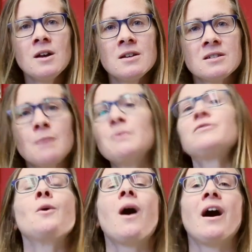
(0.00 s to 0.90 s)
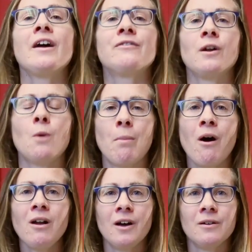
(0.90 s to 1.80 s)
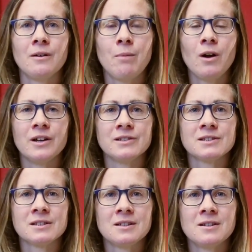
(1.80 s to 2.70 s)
some of you, I follow Apollos.